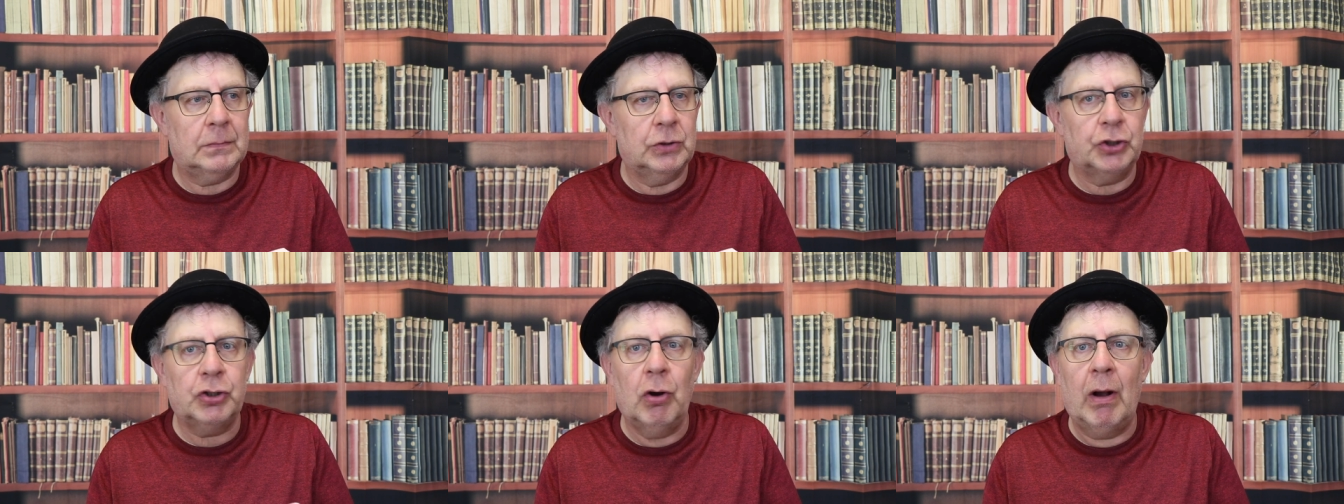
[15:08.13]

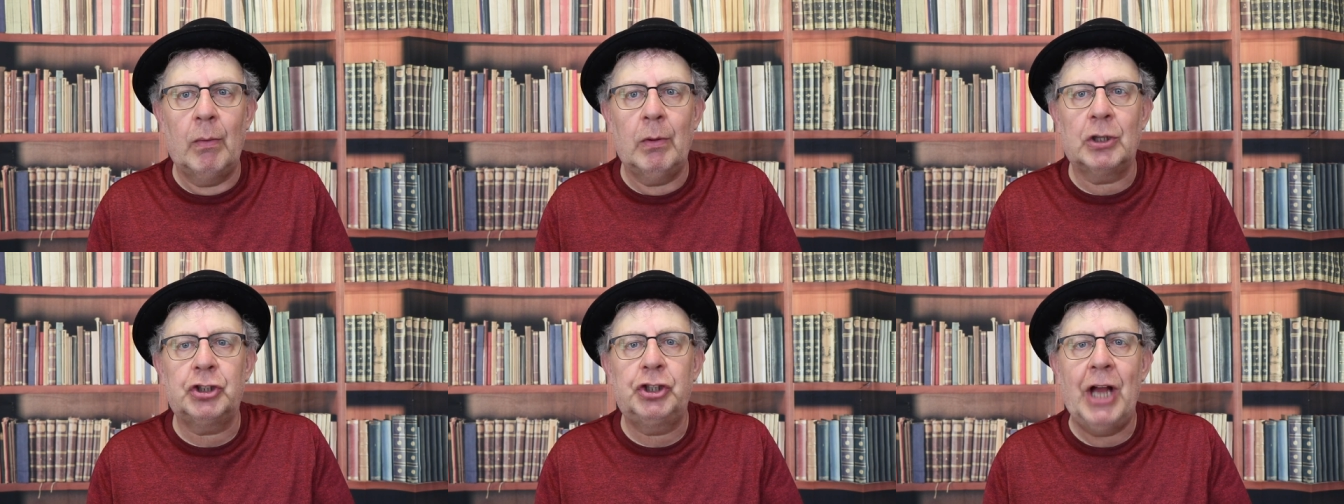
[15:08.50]
So I
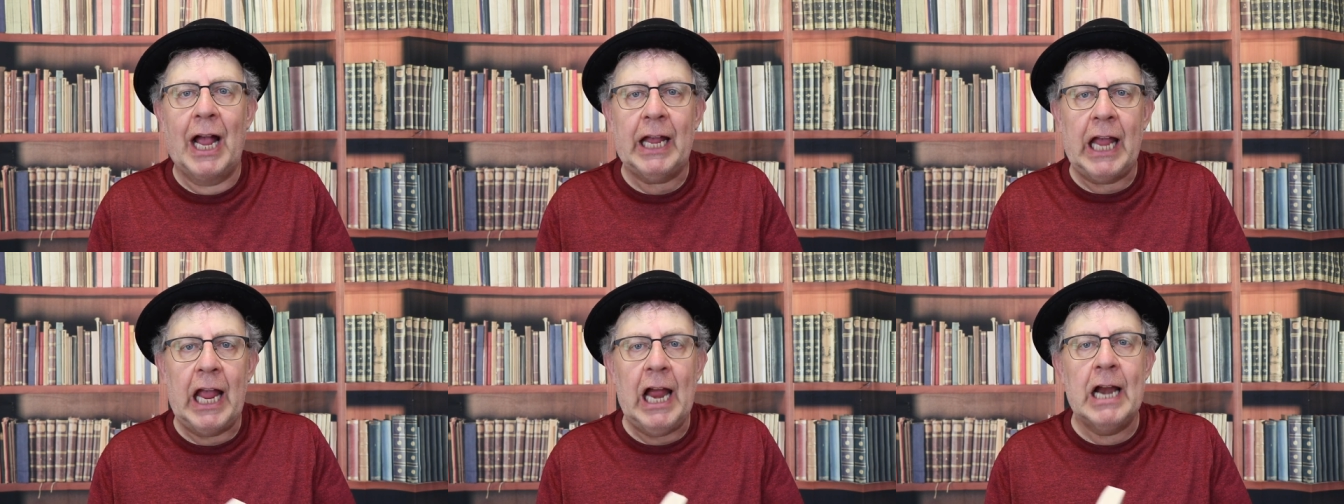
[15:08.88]
will
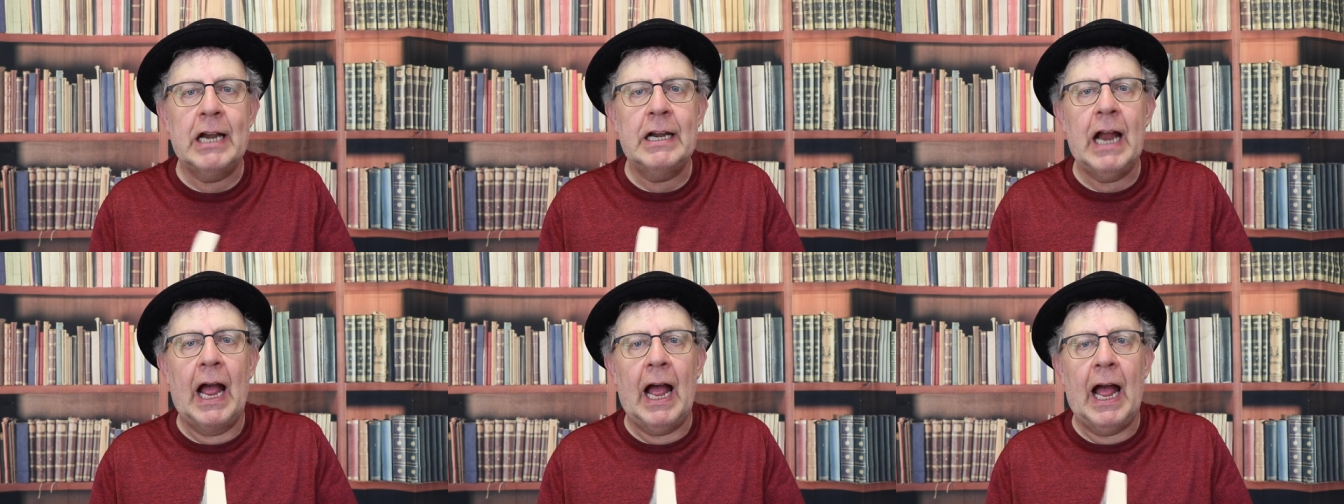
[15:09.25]
check
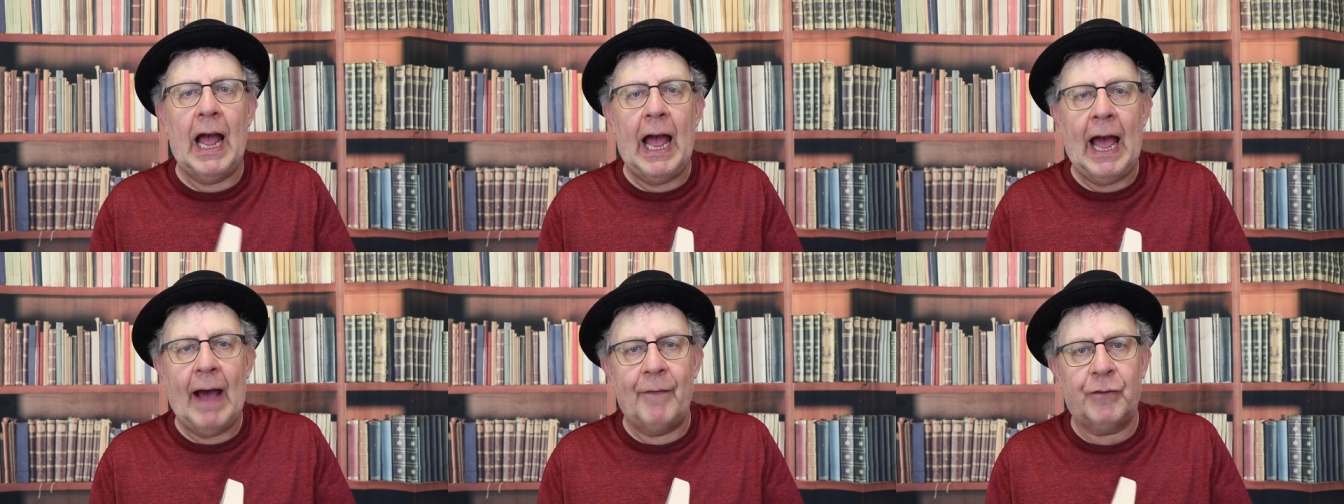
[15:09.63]
in
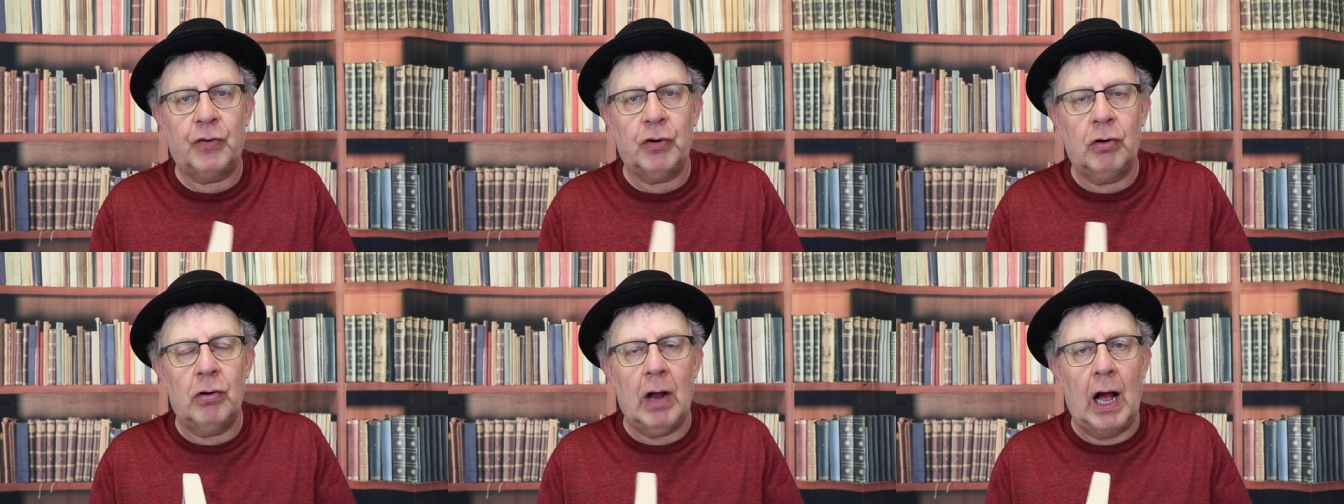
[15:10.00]

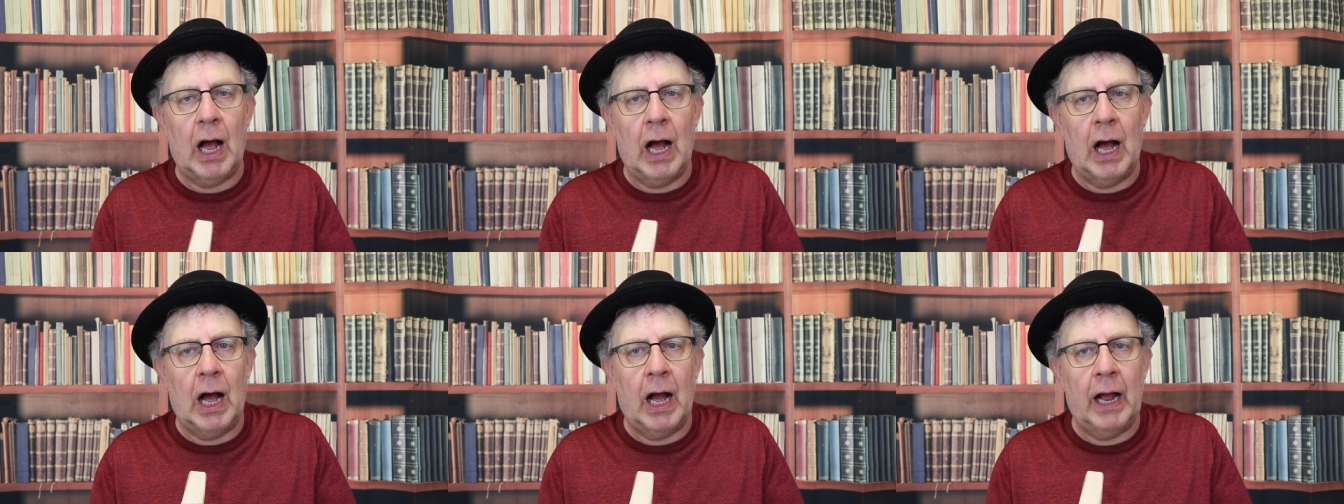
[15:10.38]
after
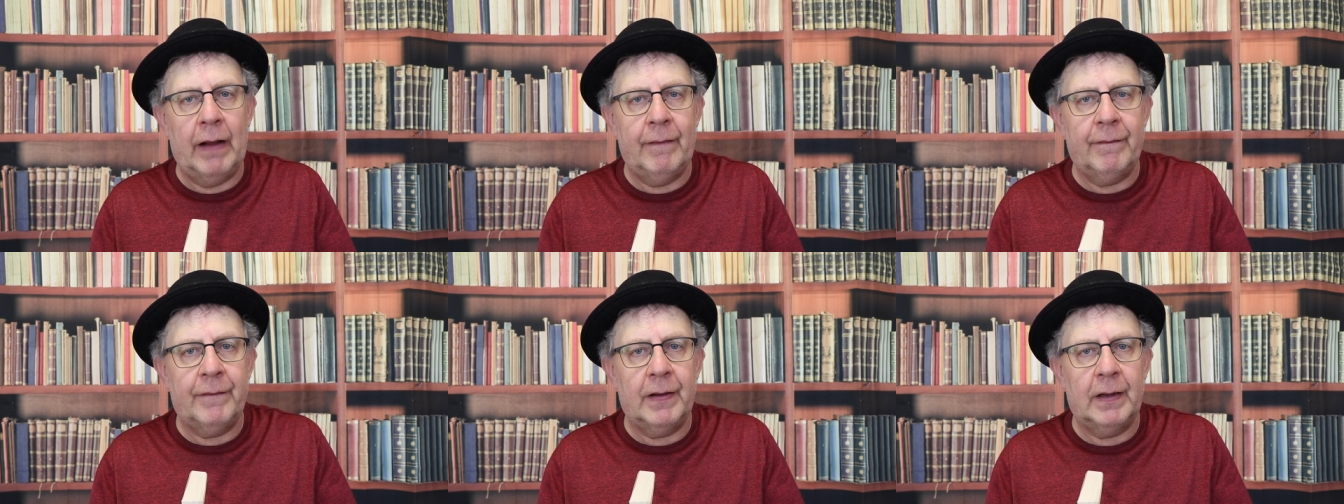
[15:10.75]

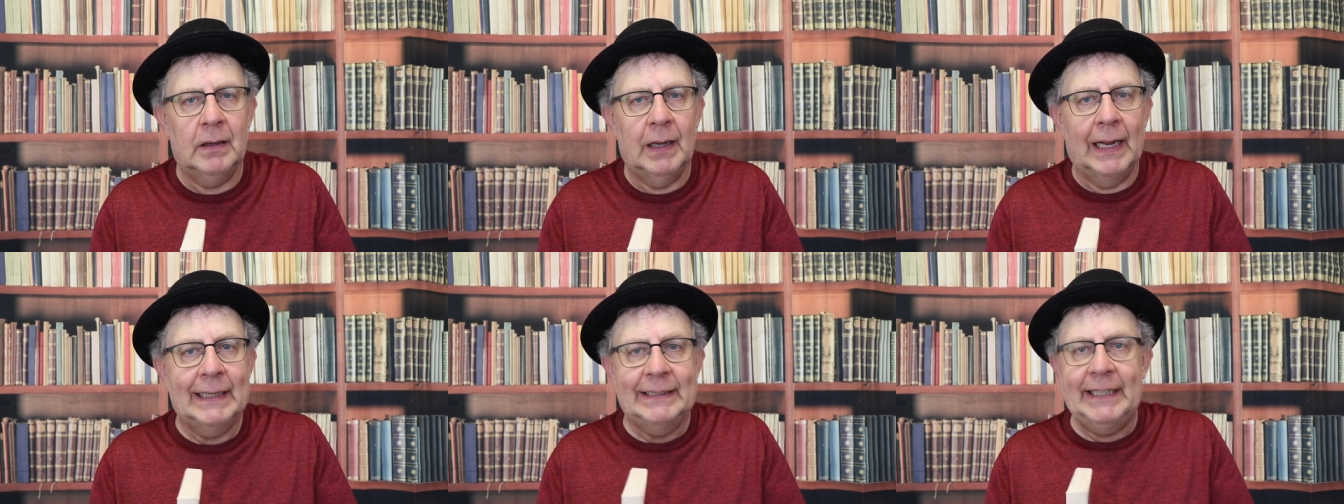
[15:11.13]
I've
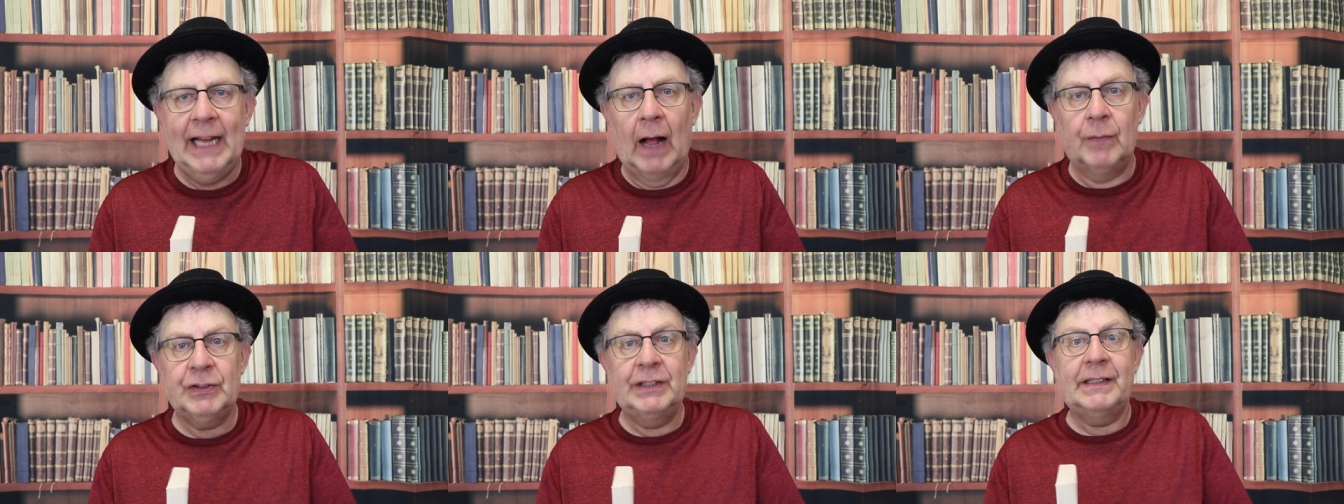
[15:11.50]

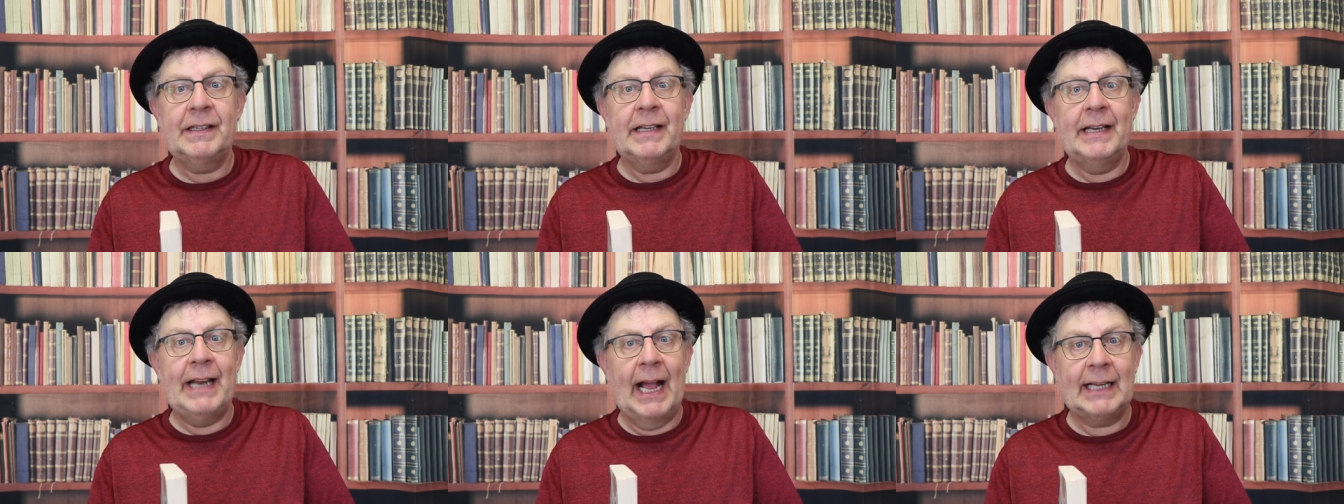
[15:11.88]
delved
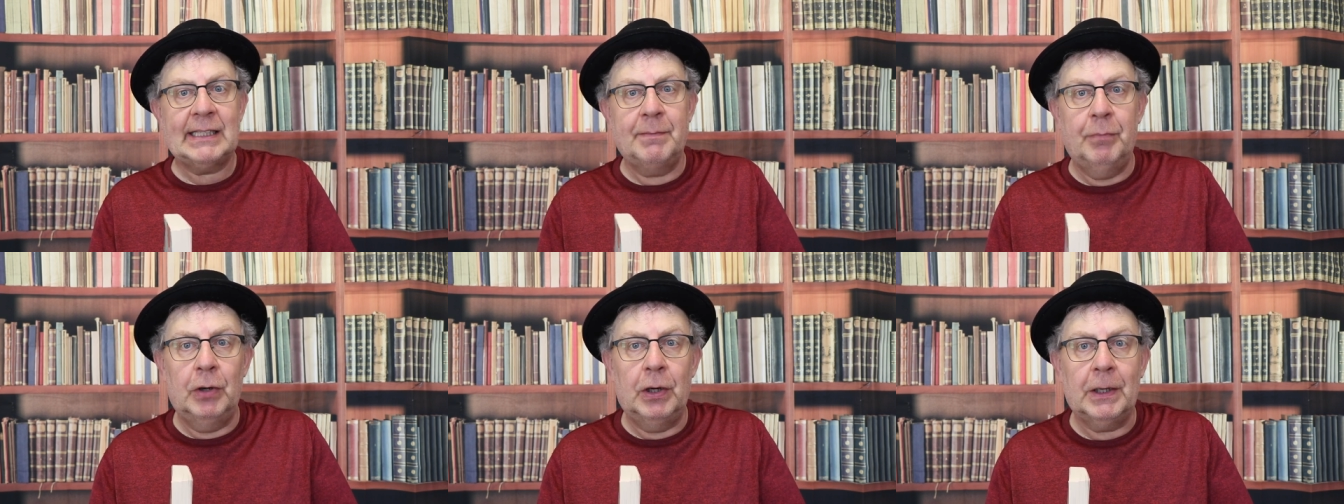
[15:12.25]
into the
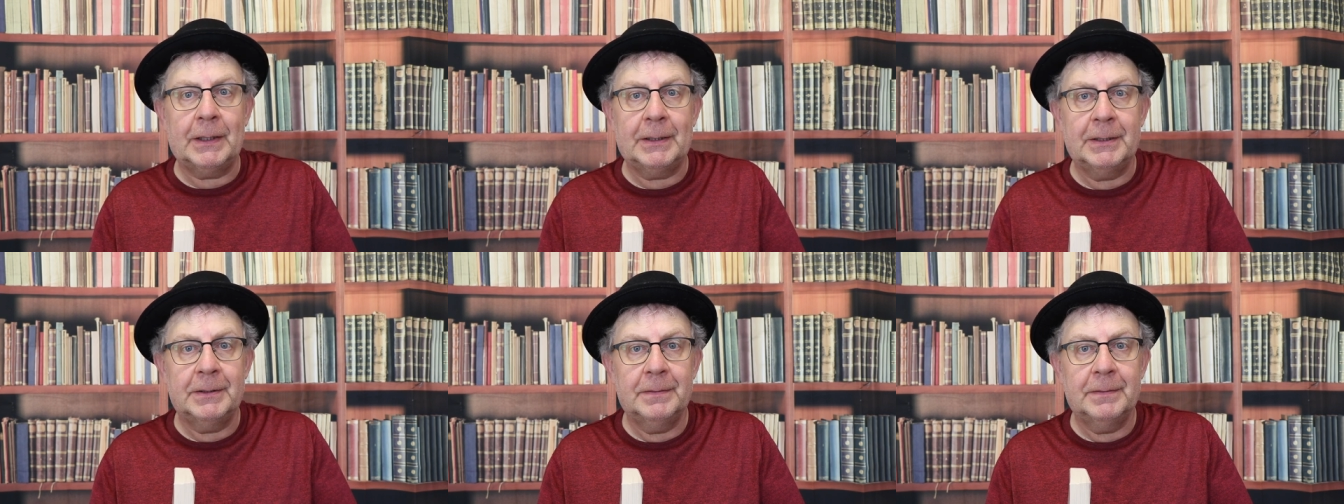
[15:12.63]
next book.